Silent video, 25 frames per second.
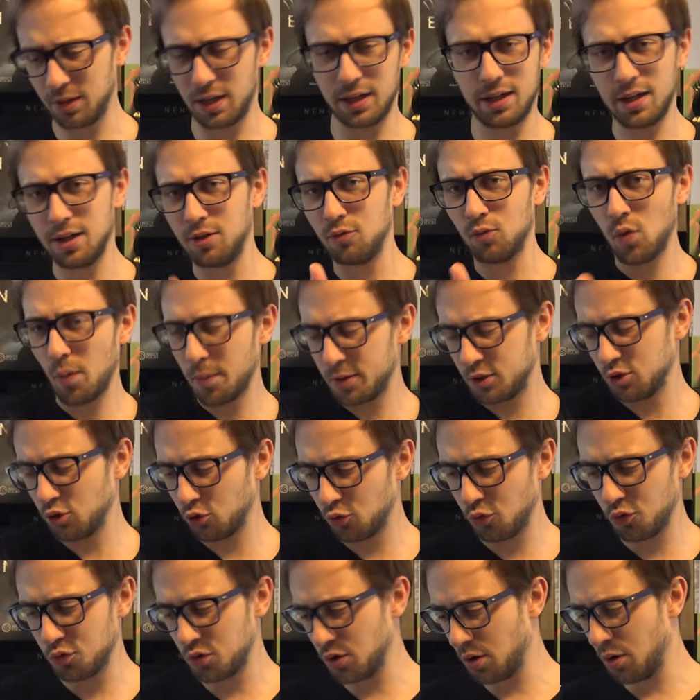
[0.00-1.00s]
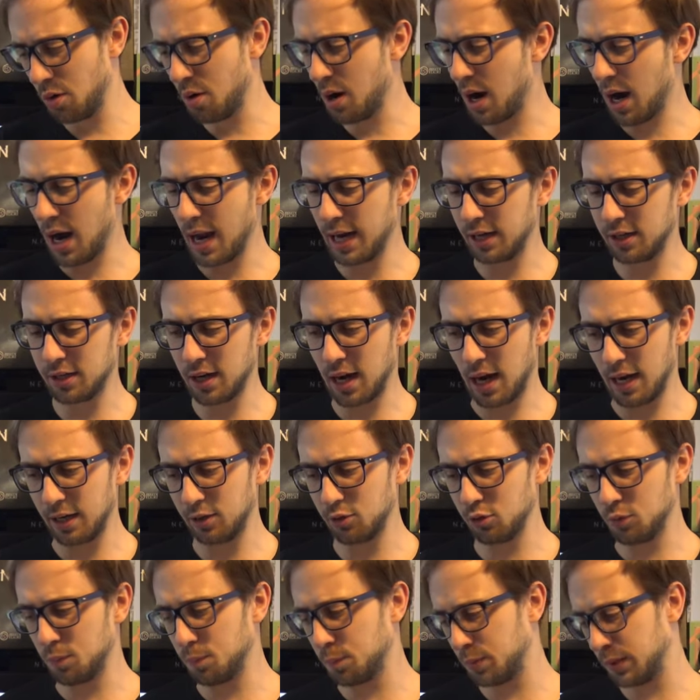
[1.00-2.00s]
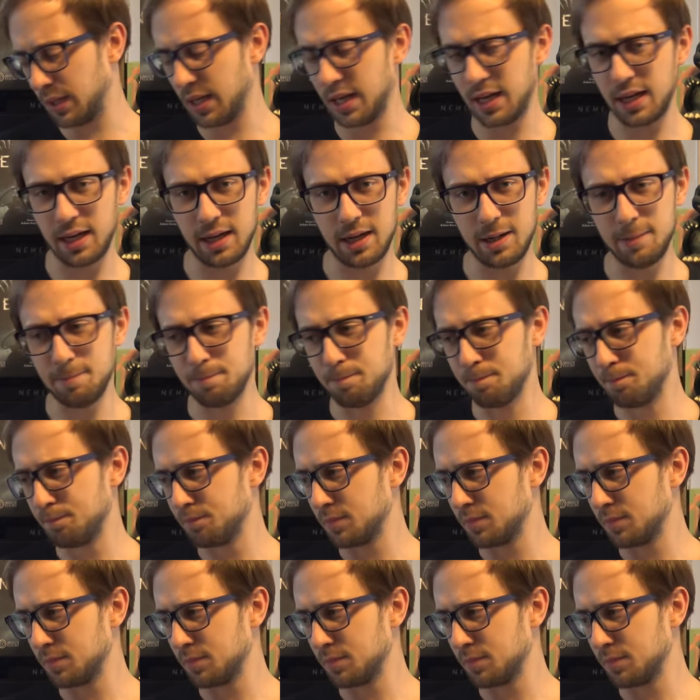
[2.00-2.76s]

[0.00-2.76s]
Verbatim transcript: like in Robinson Crusoe, I, I could play